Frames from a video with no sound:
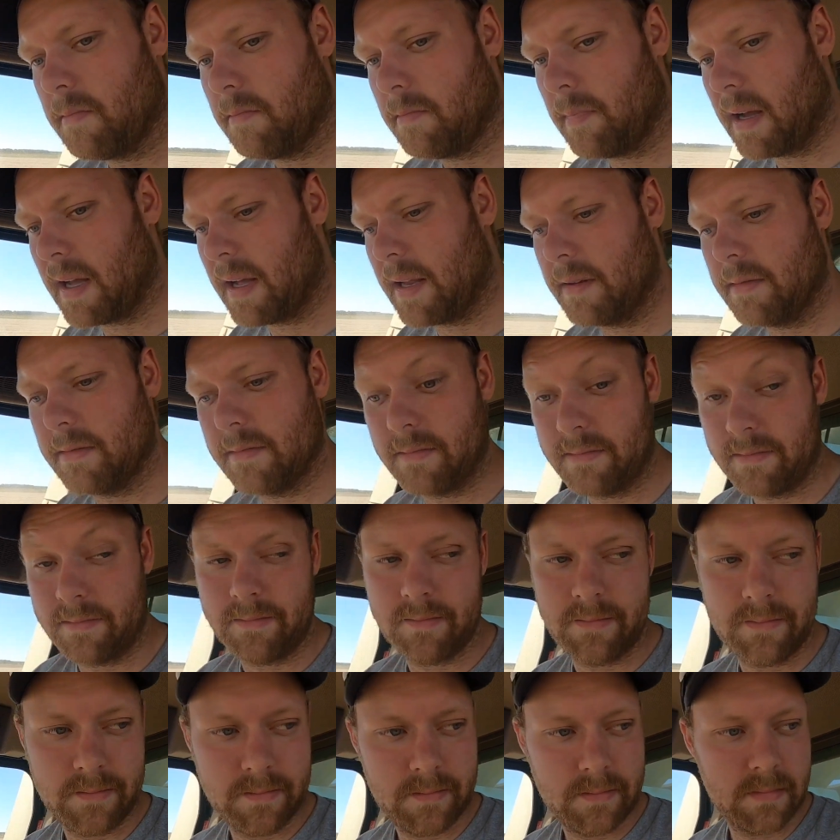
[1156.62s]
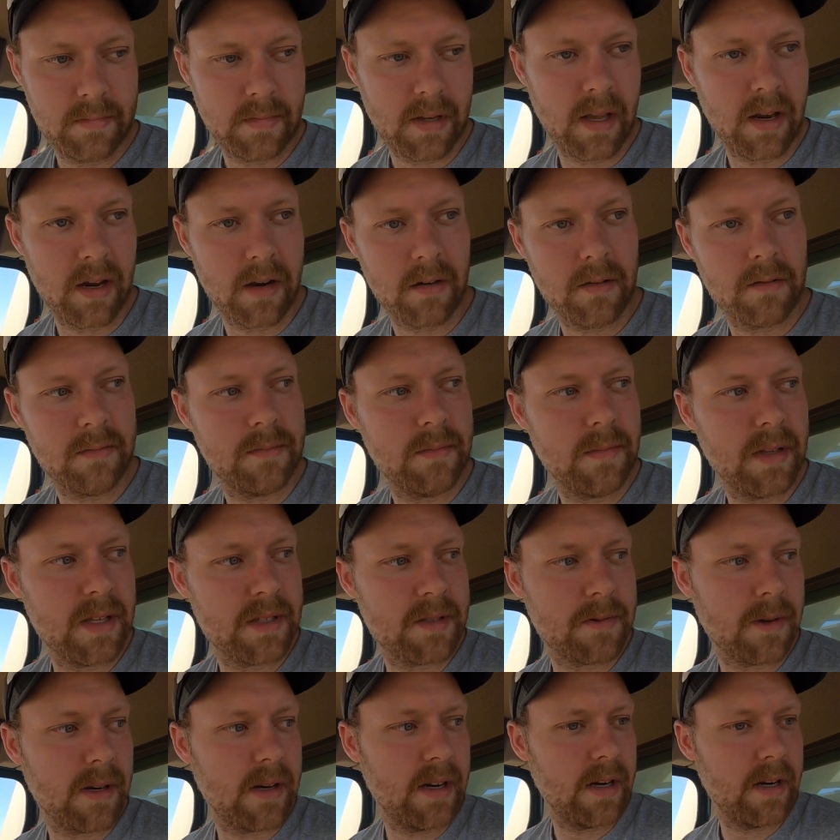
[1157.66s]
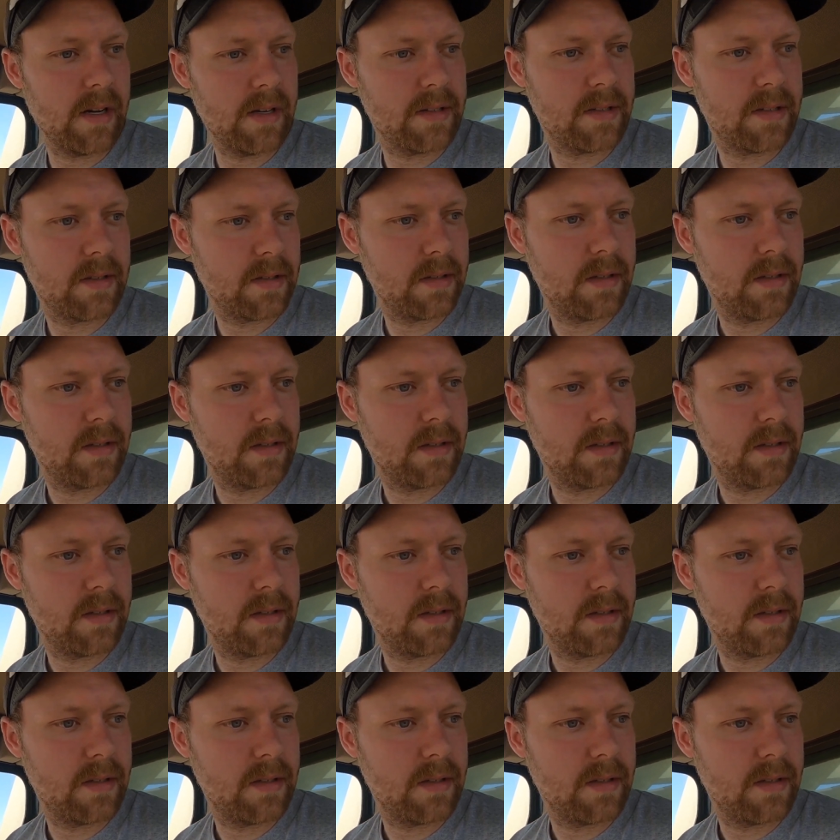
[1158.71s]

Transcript: But I don't know, it is what it is.